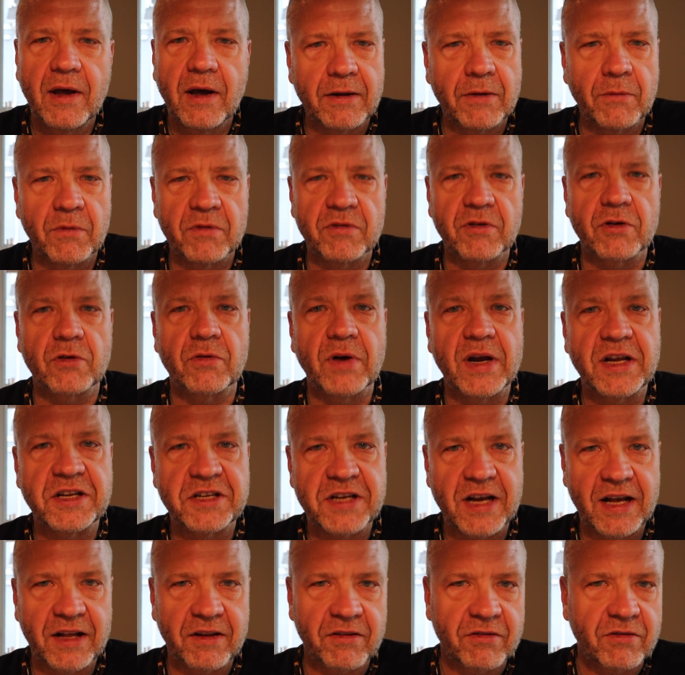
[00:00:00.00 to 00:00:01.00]
It was a great
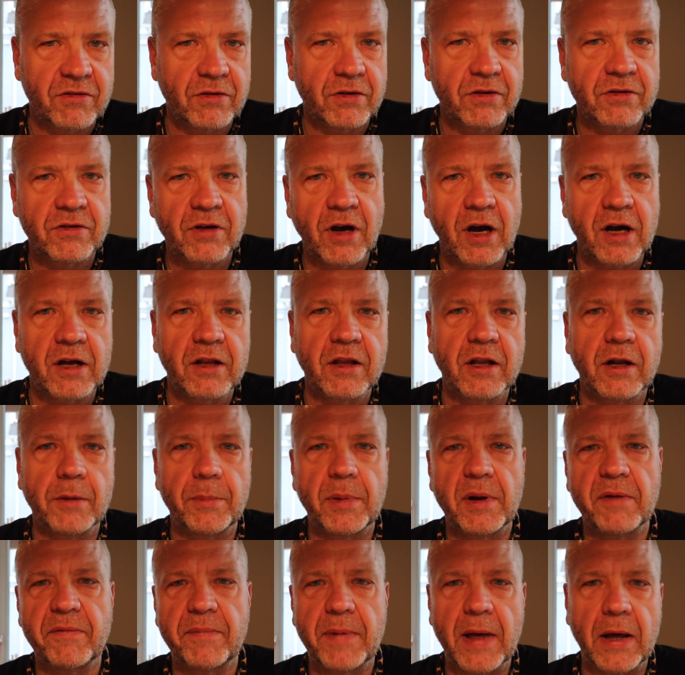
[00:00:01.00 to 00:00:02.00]
chance to talk a little
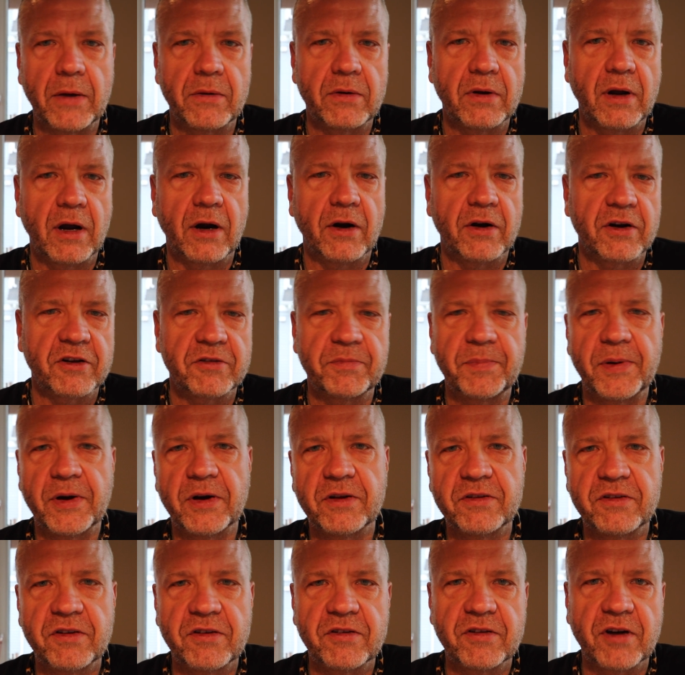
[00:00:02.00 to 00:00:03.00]
bit about our
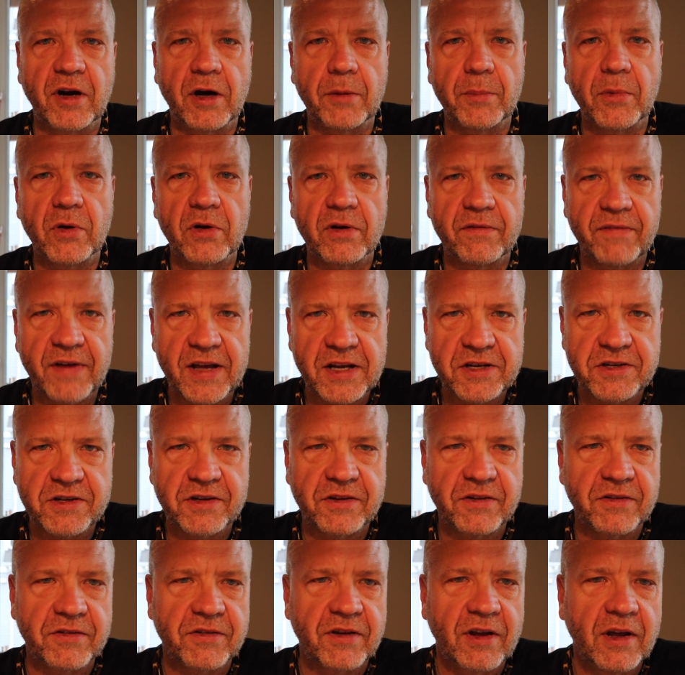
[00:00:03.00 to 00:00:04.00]
experiences and our
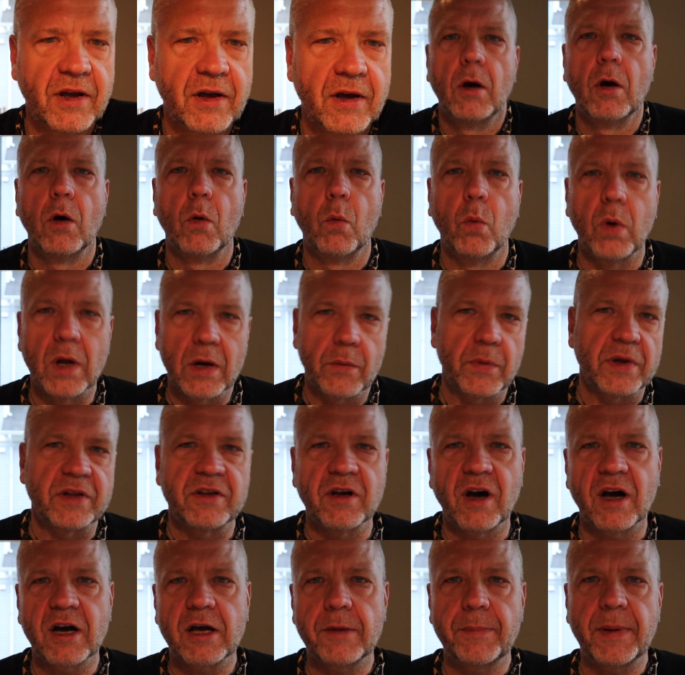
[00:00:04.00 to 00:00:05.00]
motivations. What did we
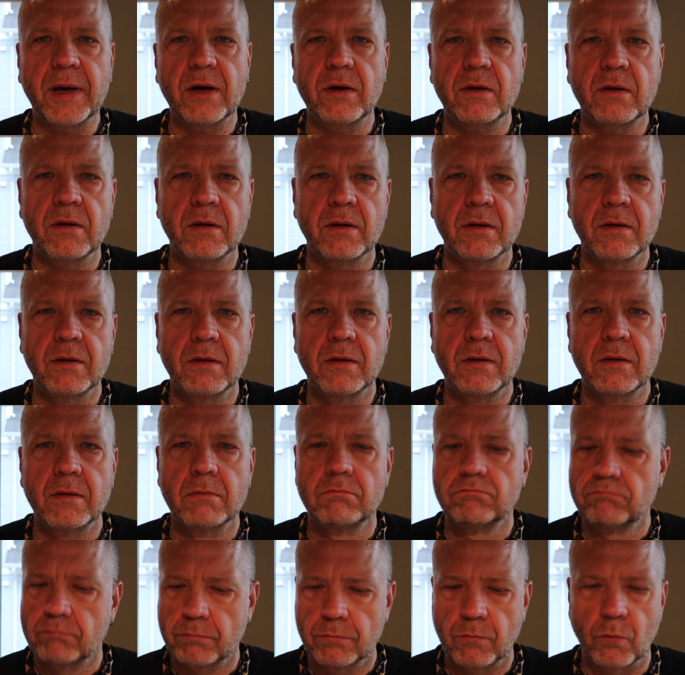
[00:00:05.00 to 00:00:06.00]
talk about?
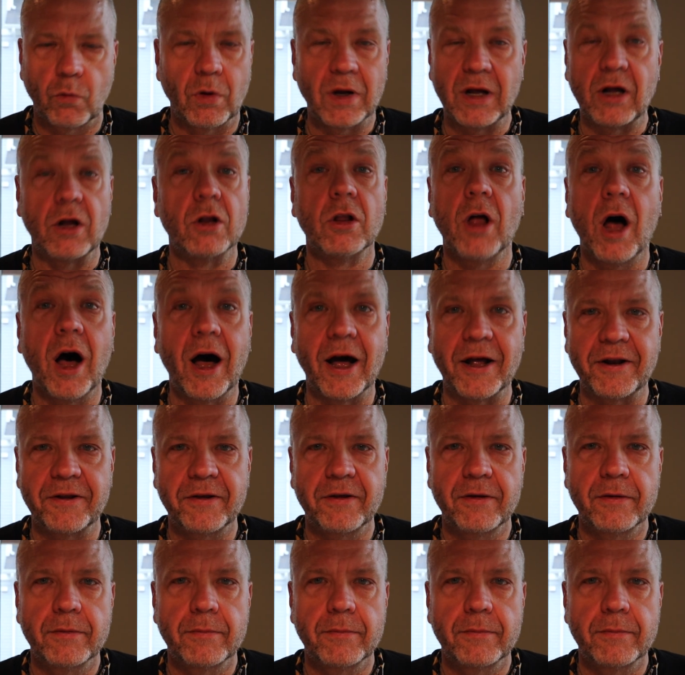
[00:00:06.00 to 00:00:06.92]
Well, a lot.